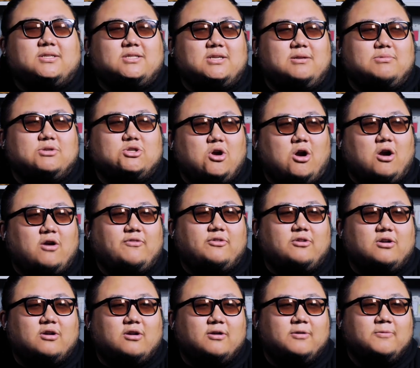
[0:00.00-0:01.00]
the cinematography
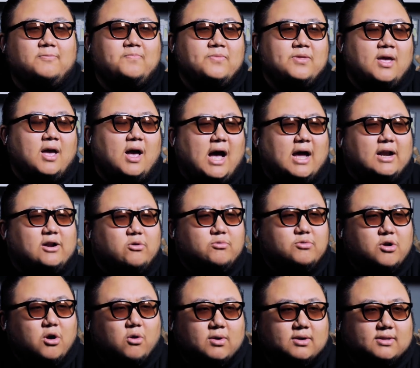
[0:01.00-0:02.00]
here. I don't
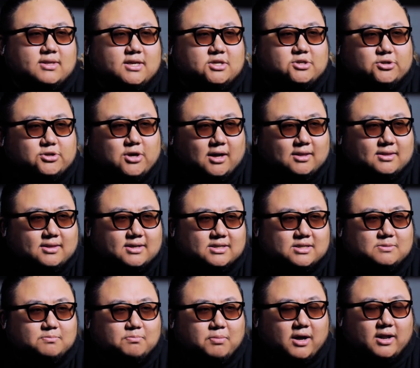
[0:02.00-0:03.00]
know where they shot
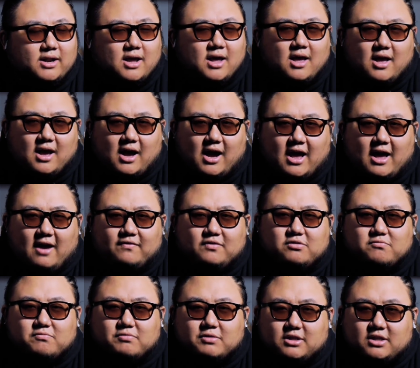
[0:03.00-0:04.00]
this, but I have
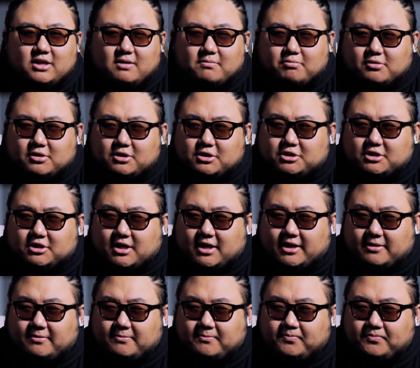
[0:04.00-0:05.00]
to really
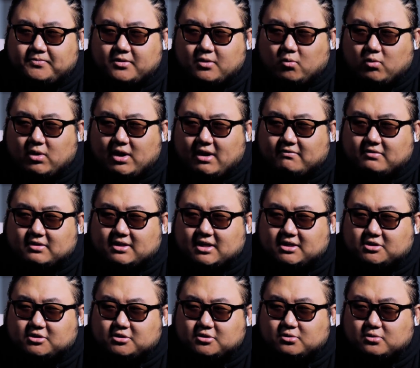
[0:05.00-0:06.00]
appreciate whenever they
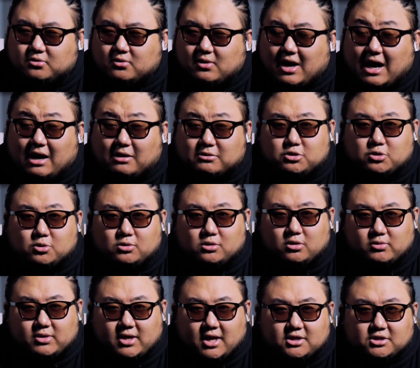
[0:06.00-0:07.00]
do outdoor
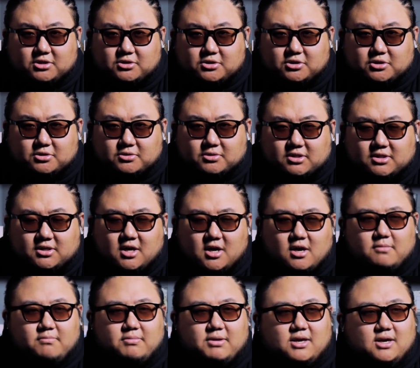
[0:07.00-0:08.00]
location shoots.
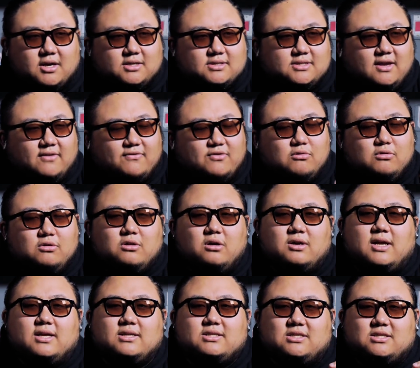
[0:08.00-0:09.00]
Because if you
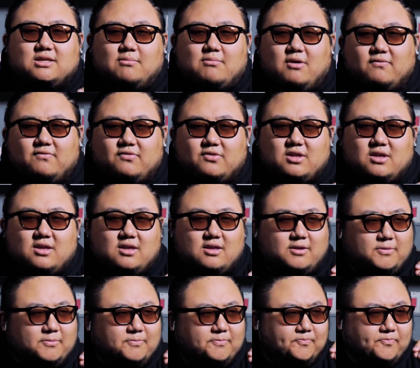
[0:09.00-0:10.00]
look at some of
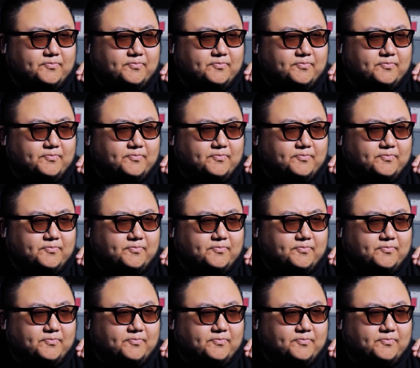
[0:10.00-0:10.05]
the,